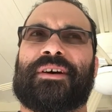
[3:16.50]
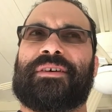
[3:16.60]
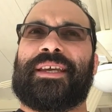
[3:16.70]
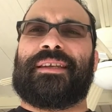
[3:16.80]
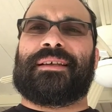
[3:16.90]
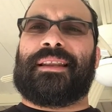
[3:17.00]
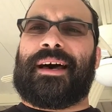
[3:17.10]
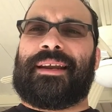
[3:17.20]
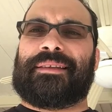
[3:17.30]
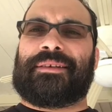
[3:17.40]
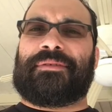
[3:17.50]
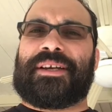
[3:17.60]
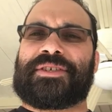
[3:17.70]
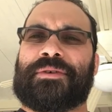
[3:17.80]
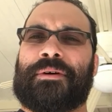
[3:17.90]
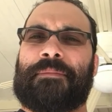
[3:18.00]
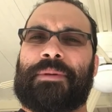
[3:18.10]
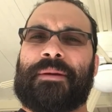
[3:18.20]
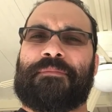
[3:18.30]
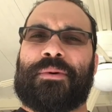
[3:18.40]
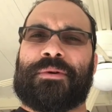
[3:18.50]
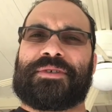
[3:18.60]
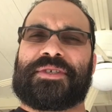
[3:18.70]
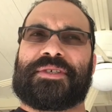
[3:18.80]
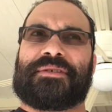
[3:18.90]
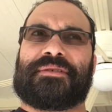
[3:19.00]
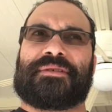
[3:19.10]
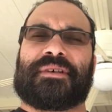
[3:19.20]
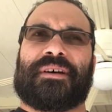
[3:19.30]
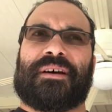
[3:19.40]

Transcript: eating a lot at the restaurant, big portions.